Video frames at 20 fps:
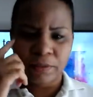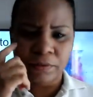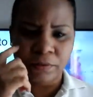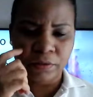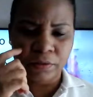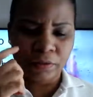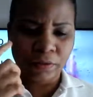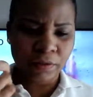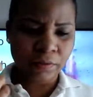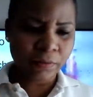
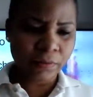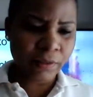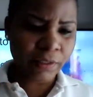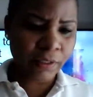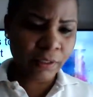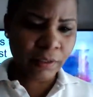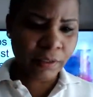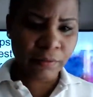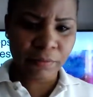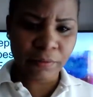Oh,
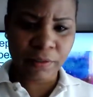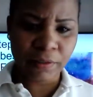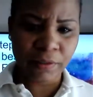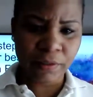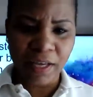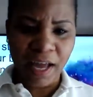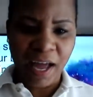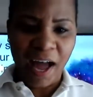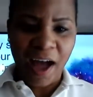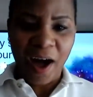hi,
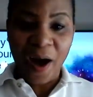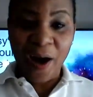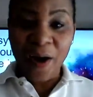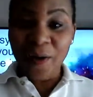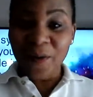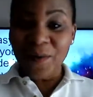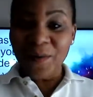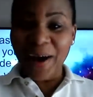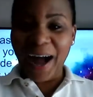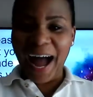boys and
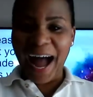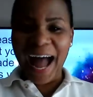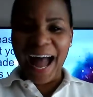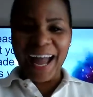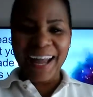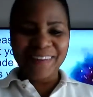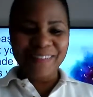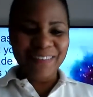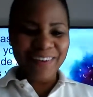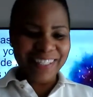girls.
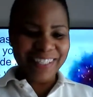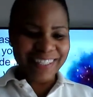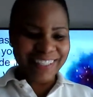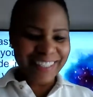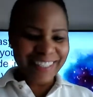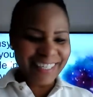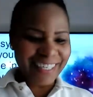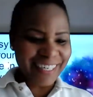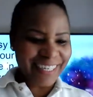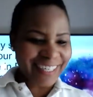Hi. I
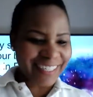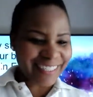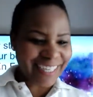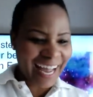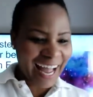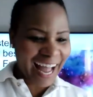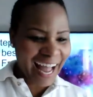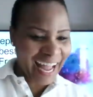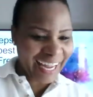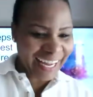think I'm
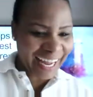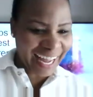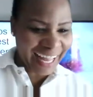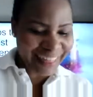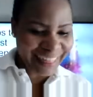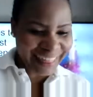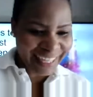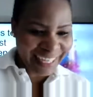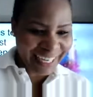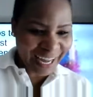
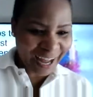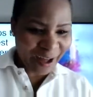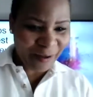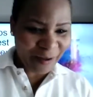live